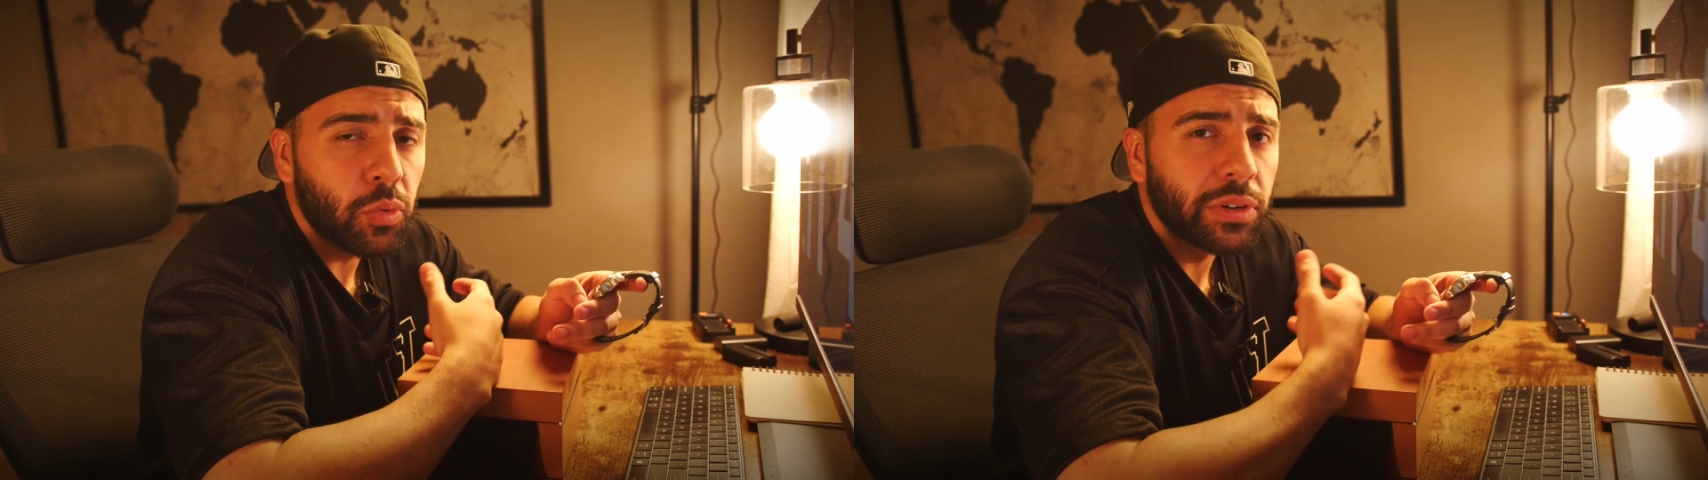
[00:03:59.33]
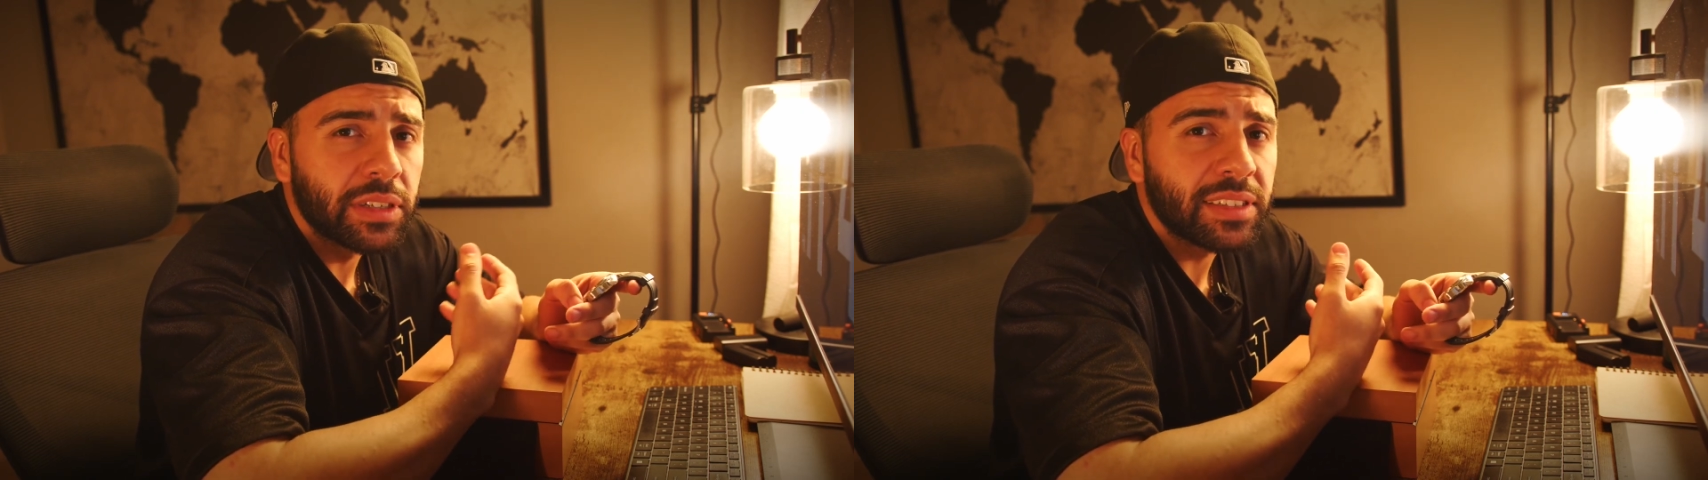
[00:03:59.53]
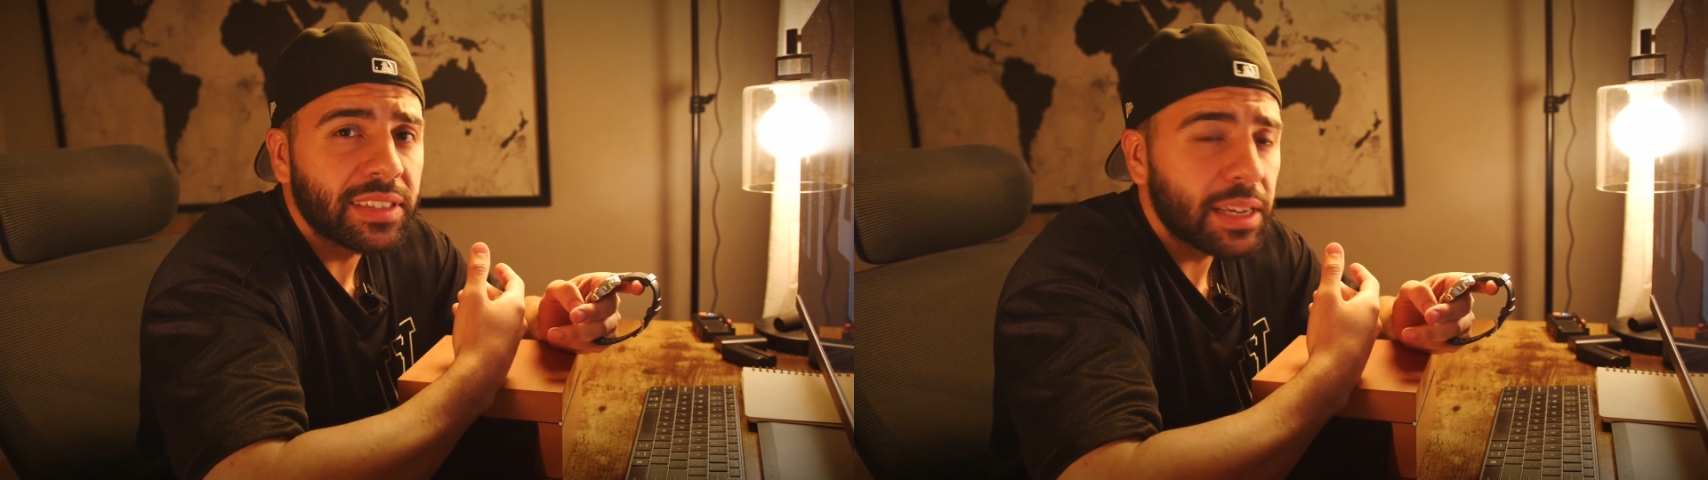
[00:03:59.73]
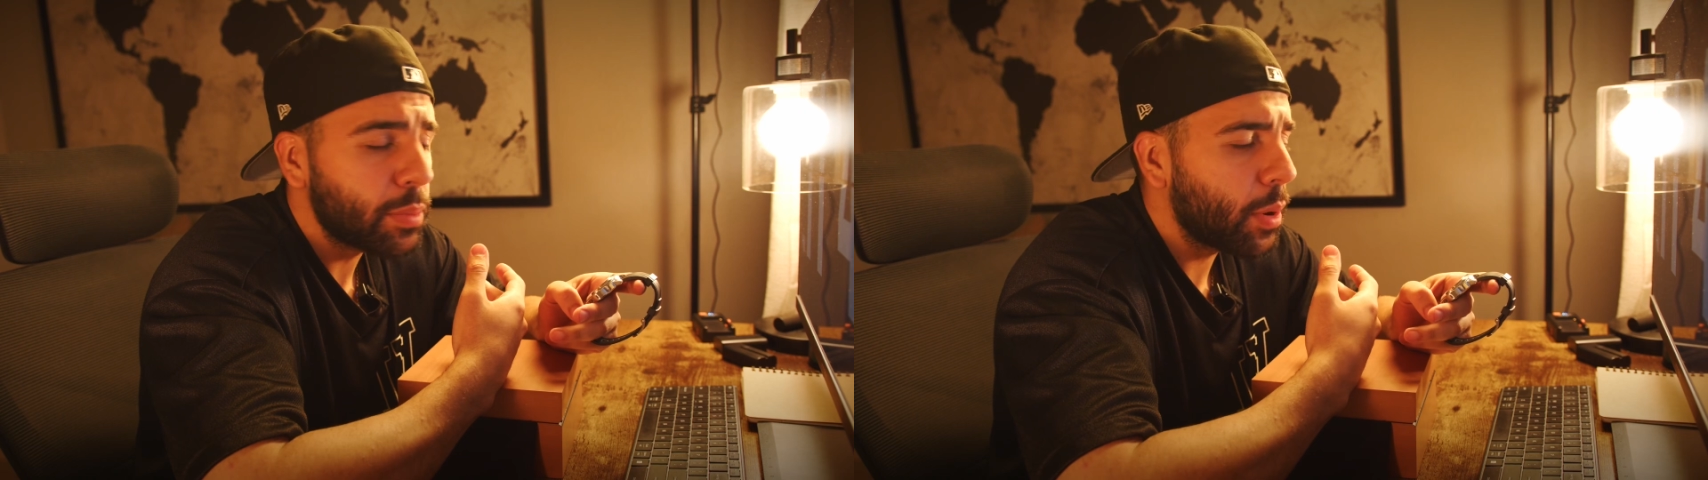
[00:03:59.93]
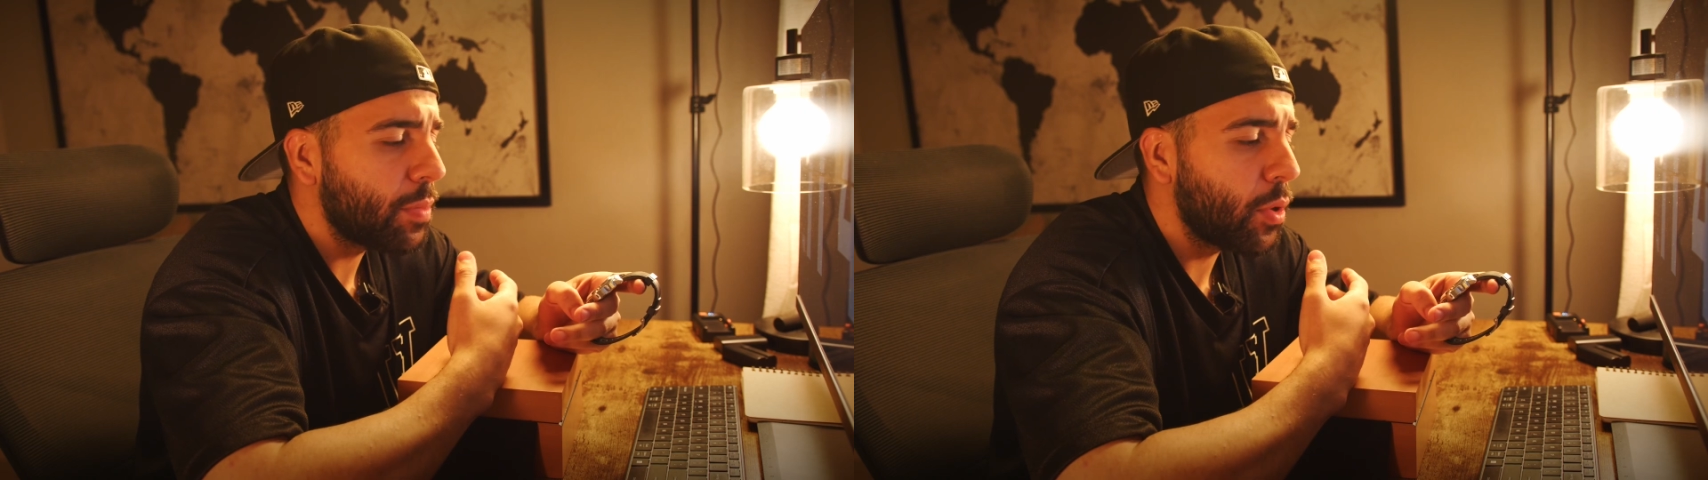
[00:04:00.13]
want to
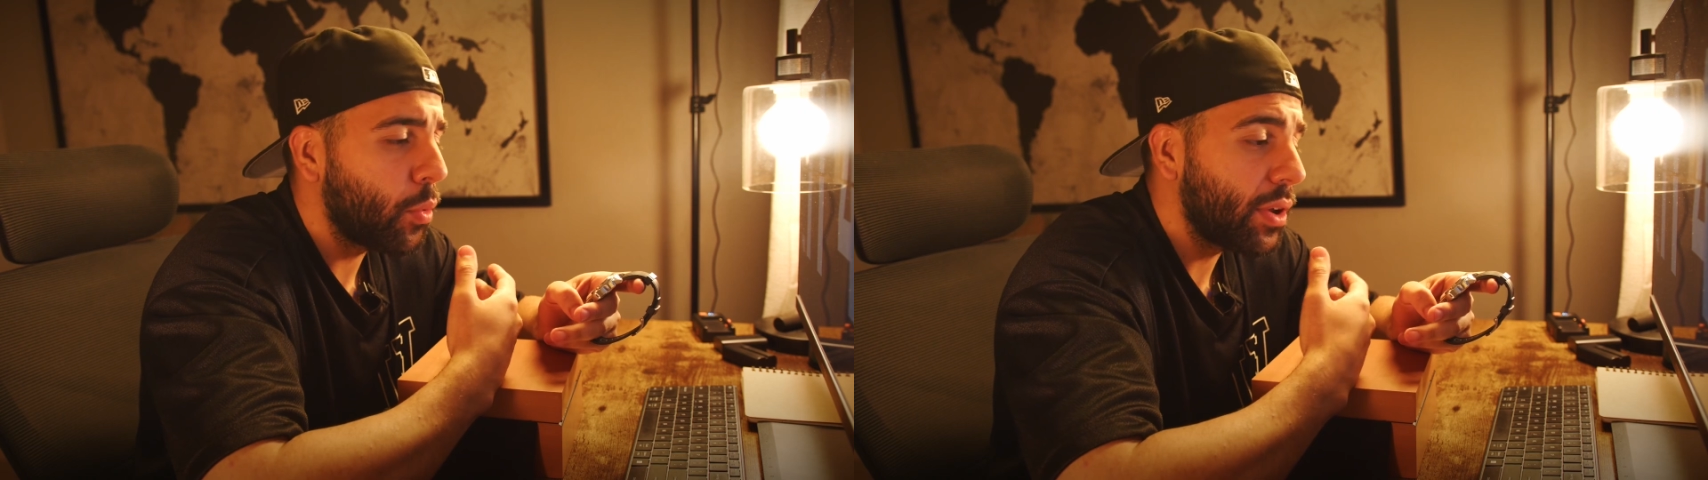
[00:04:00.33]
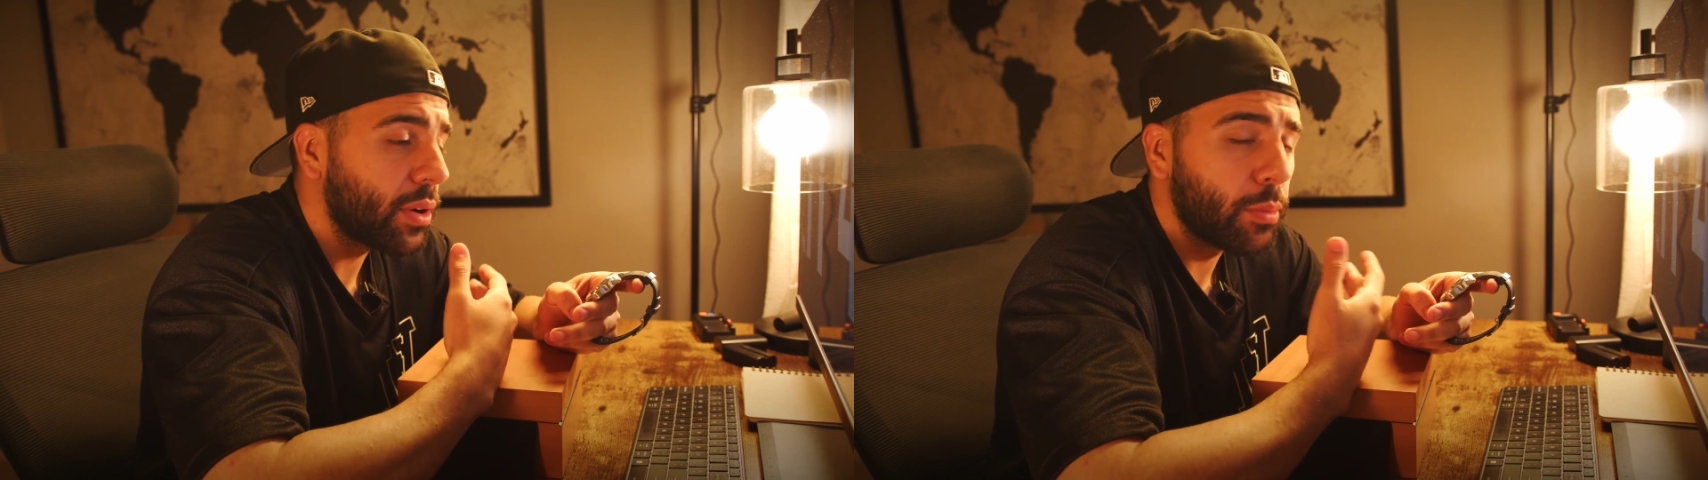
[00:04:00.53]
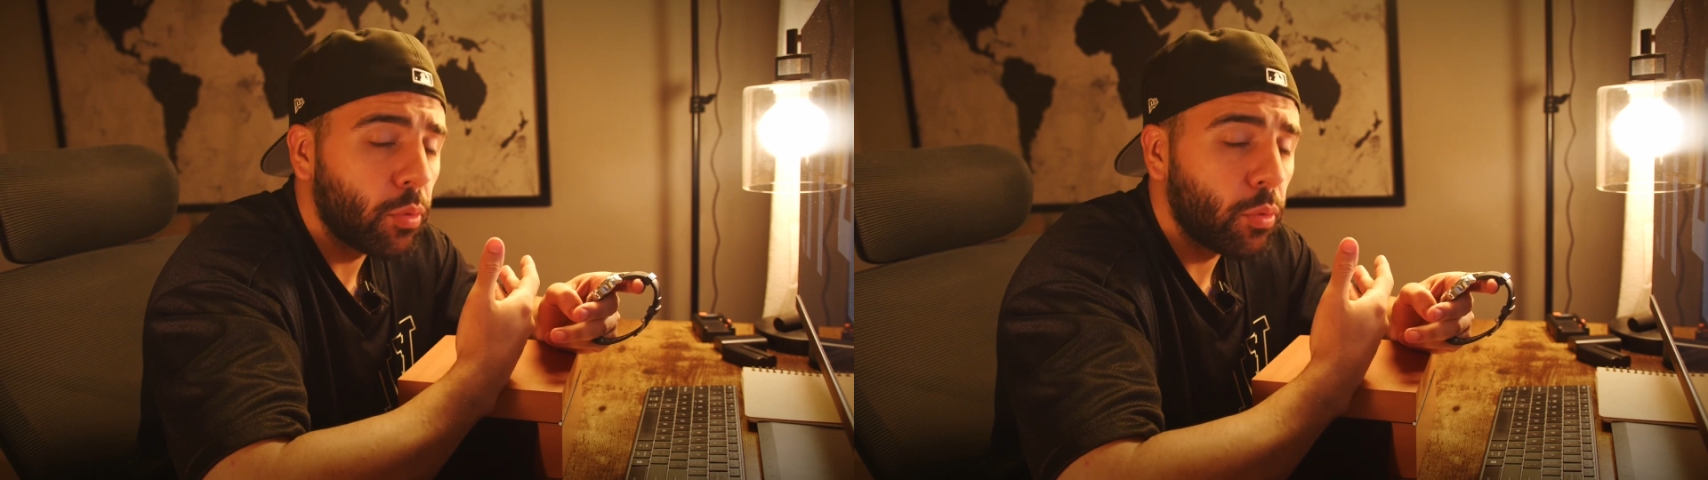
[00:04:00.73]
step up the way you